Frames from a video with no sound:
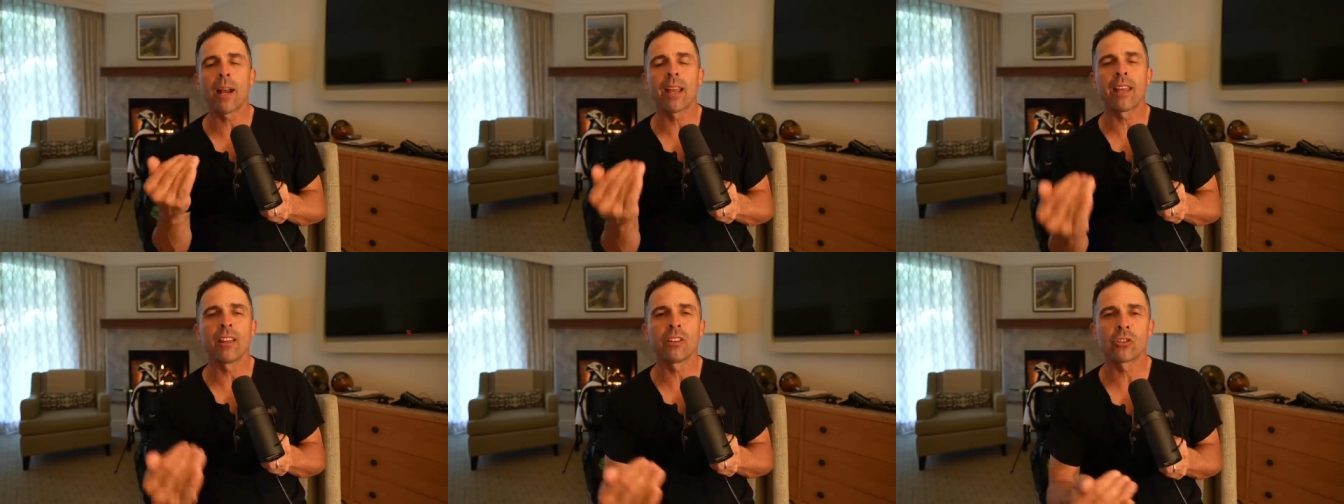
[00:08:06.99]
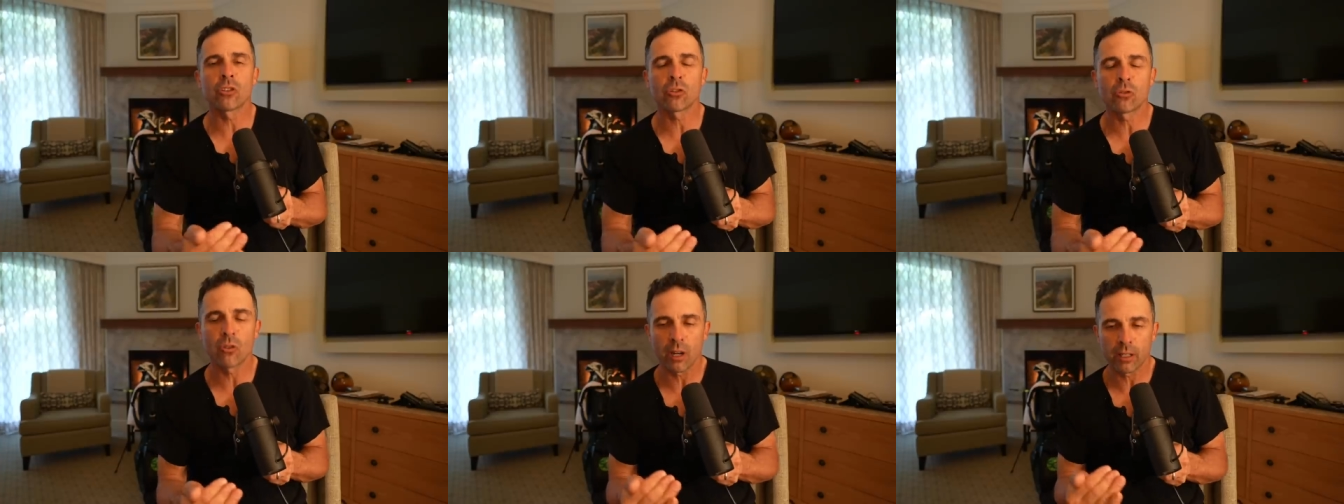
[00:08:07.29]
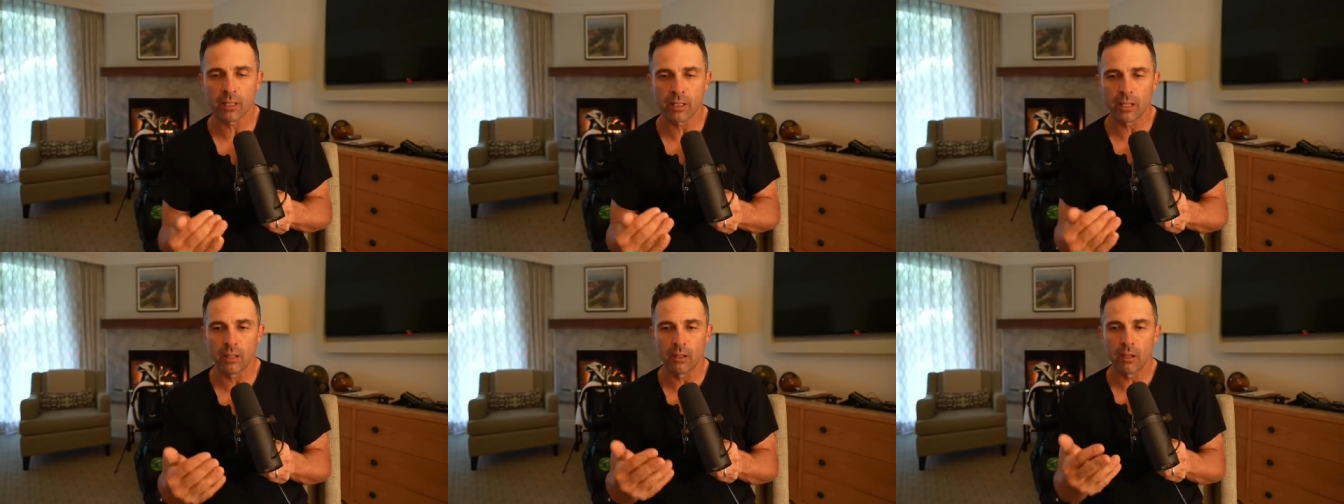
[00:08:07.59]
I
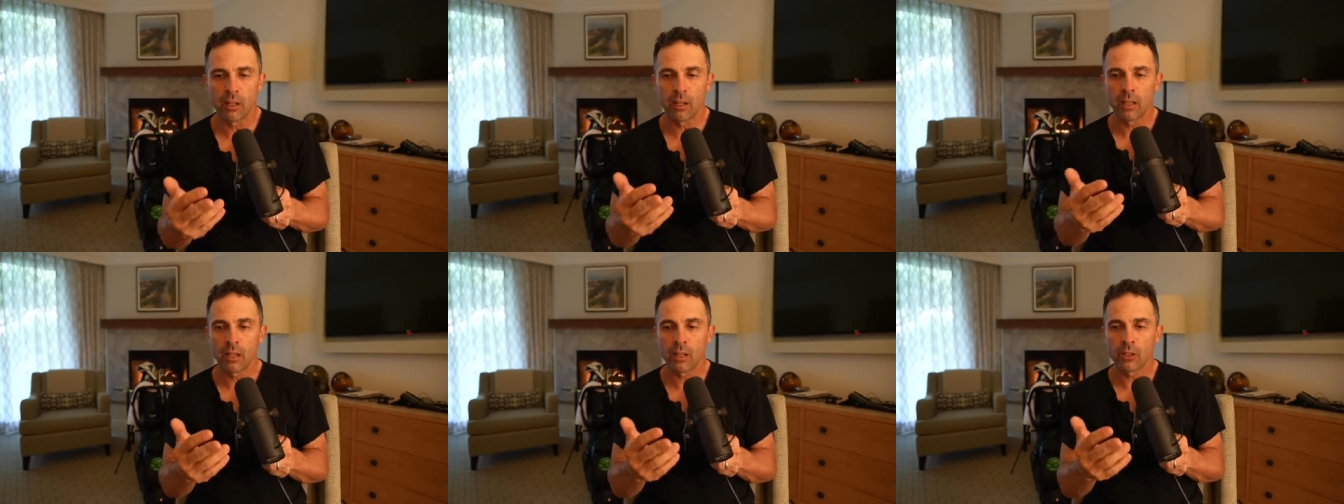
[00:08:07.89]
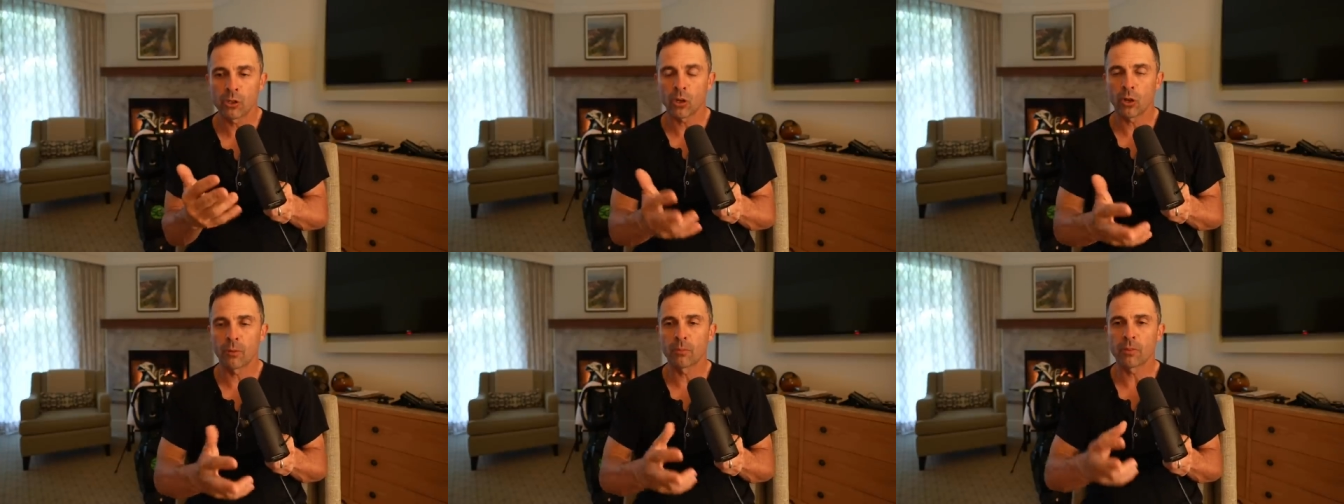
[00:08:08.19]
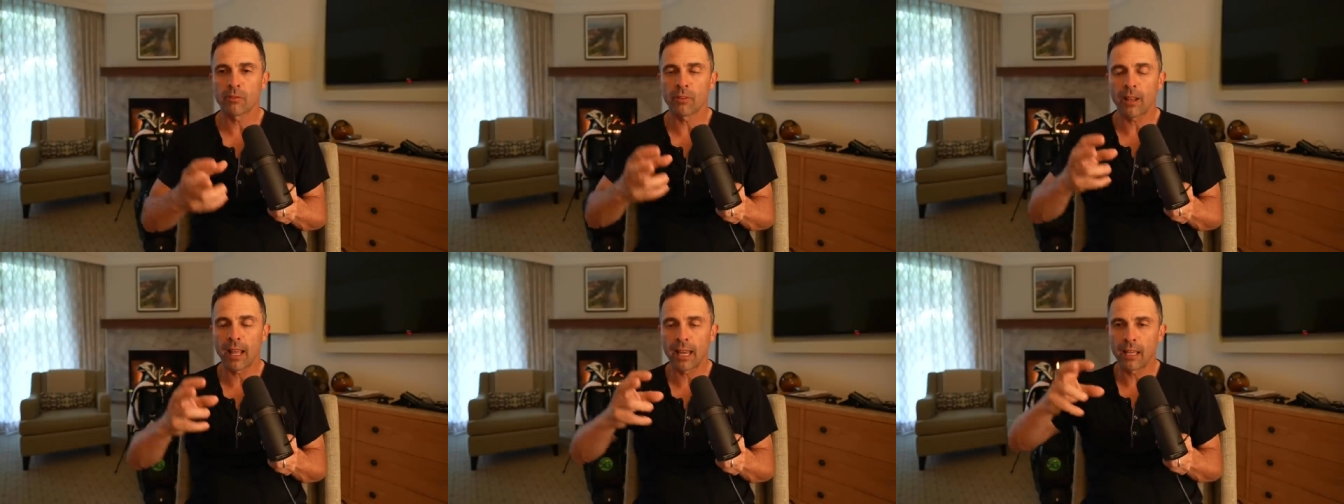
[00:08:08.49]
instructed in
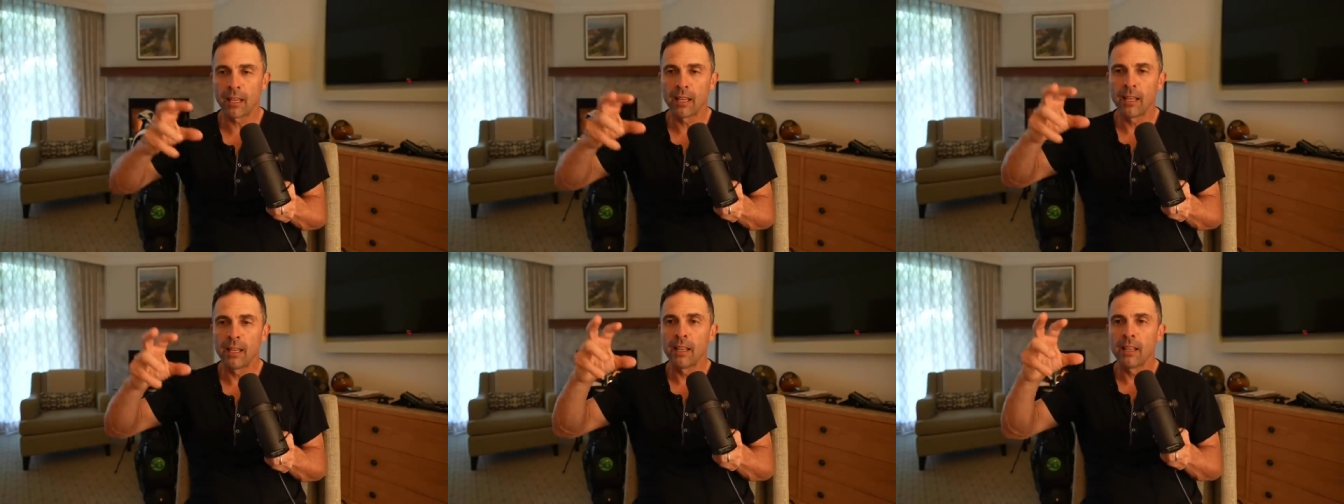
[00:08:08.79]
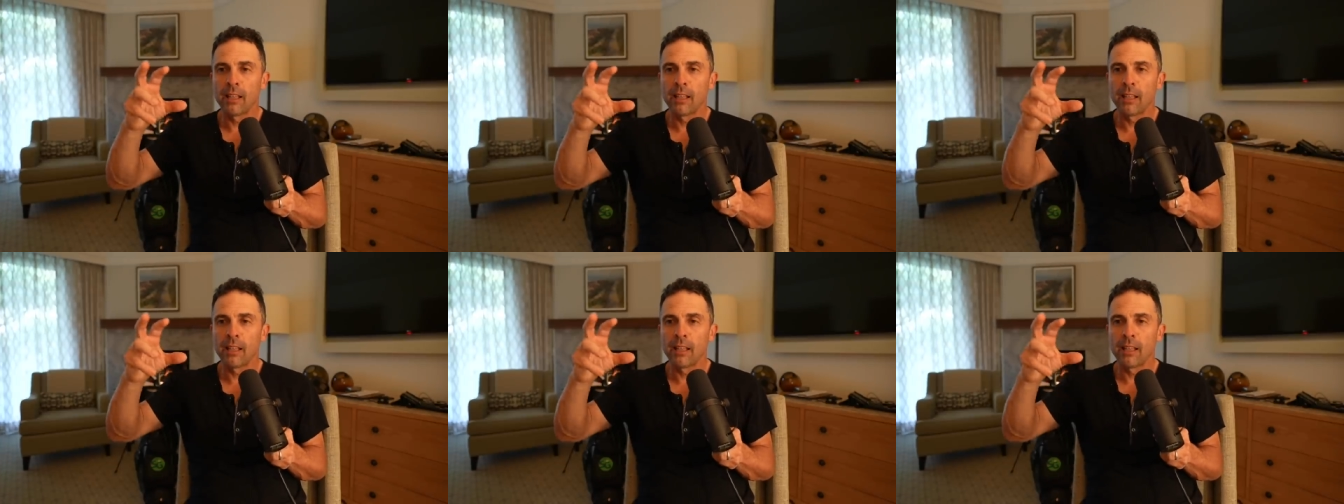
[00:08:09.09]
terms of like,